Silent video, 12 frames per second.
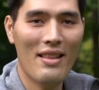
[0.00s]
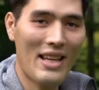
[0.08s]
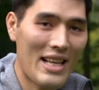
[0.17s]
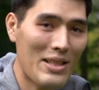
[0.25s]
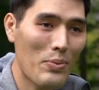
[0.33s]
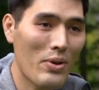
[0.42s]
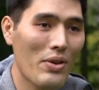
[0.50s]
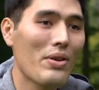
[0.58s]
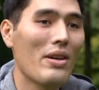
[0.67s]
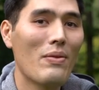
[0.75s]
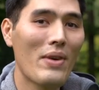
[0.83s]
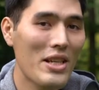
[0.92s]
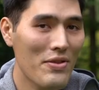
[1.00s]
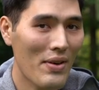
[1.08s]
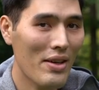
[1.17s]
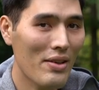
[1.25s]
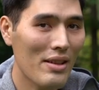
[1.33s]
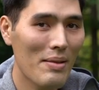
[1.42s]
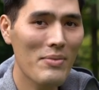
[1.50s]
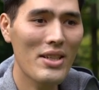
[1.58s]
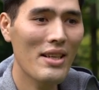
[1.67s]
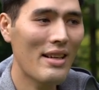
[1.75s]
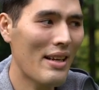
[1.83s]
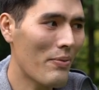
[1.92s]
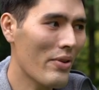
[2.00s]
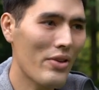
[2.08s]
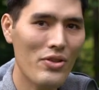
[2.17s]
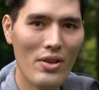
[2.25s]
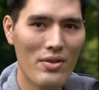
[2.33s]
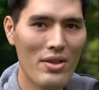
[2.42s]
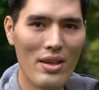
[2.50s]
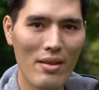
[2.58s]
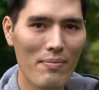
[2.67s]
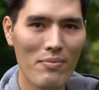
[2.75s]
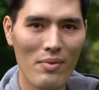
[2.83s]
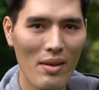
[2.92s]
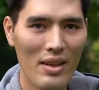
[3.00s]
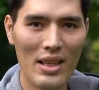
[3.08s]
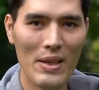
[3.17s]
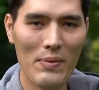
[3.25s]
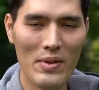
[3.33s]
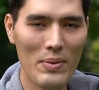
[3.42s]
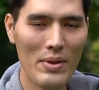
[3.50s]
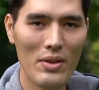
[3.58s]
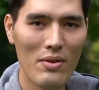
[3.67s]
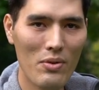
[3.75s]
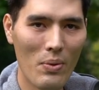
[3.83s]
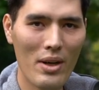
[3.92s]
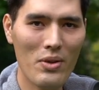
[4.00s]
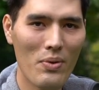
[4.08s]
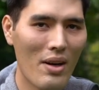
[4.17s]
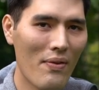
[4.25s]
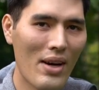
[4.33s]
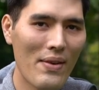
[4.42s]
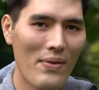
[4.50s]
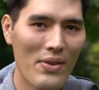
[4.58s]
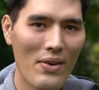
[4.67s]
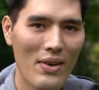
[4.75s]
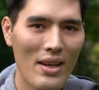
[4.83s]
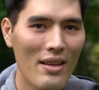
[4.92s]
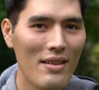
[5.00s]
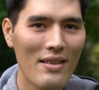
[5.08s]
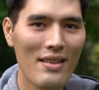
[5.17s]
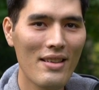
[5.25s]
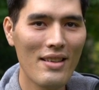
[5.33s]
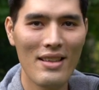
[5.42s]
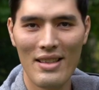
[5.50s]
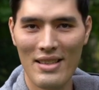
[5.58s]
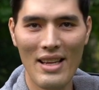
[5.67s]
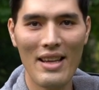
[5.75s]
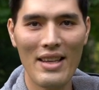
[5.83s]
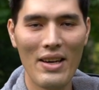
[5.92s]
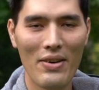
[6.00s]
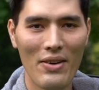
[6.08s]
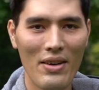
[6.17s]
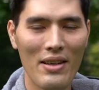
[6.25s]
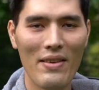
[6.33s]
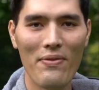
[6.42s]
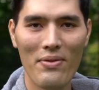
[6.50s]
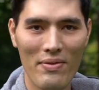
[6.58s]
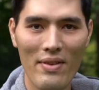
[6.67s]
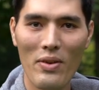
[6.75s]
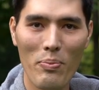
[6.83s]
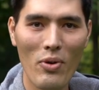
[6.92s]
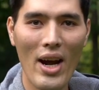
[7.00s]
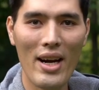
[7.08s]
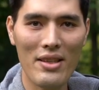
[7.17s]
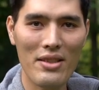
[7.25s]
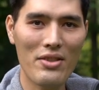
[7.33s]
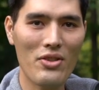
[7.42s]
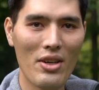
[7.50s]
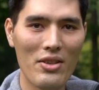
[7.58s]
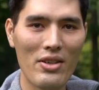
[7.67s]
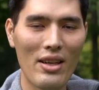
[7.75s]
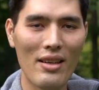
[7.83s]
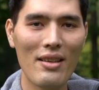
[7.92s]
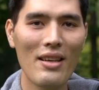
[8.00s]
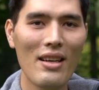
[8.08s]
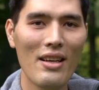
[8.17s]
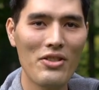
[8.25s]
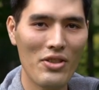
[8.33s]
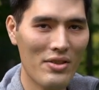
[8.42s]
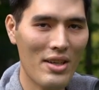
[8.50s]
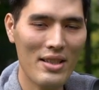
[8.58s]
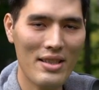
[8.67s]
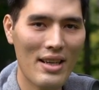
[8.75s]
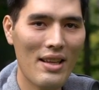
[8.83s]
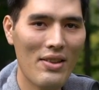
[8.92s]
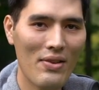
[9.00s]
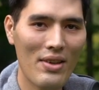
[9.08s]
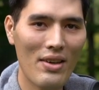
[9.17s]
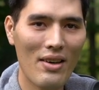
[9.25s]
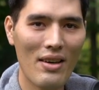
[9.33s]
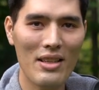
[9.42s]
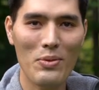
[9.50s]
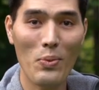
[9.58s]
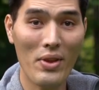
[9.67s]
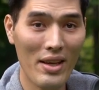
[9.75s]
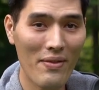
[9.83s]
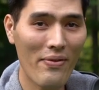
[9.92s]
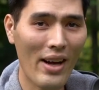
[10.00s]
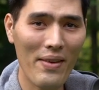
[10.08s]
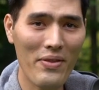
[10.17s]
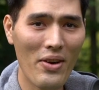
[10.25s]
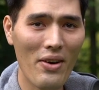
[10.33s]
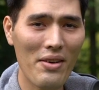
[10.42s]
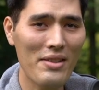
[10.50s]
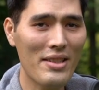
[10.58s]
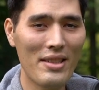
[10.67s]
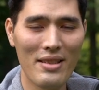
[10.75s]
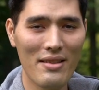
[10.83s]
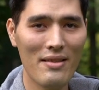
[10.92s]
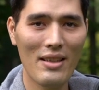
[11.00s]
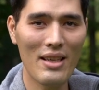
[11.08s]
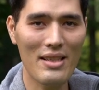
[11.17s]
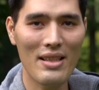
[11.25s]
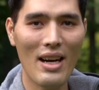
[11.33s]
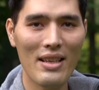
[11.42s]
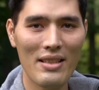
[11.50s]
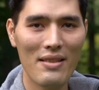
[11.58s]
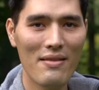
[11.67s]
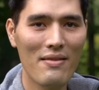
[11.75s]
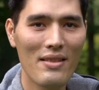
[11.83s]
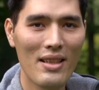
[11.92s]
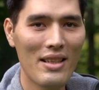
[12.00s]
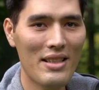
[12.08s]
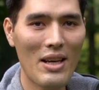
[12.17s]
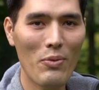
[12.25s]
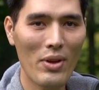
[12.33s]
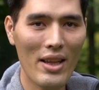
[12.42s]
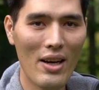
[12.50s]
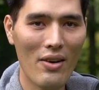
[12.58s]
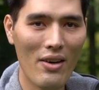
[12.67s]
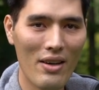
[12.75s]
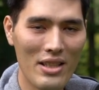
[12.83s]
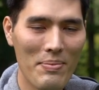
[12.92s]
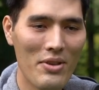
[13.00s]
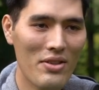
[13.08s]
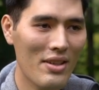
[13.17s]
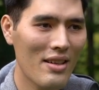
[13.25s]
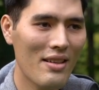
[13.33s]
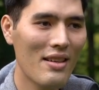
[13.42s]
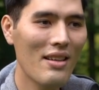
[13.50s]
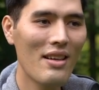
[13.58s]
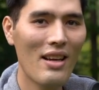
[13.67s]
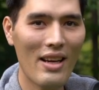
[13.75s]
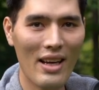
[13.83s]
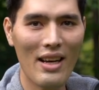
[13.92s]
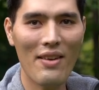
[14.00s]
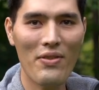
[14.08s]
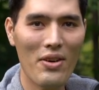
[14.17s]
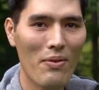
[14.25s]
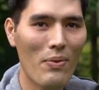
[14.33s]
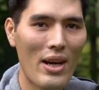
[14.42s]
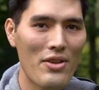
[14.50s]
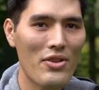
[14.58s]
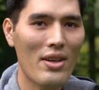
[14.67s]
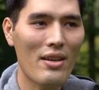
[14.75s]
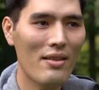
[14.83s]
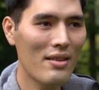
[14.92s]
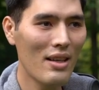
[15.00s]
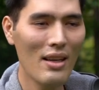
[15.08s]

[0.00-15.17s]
that's where a rangefinder comes in and really judging the difference between 20, 25, and 30 is not that hard. If you practice judging, judging inside of 30 yards within five yards is it's not it's not really that hard. Especially again if you're ranging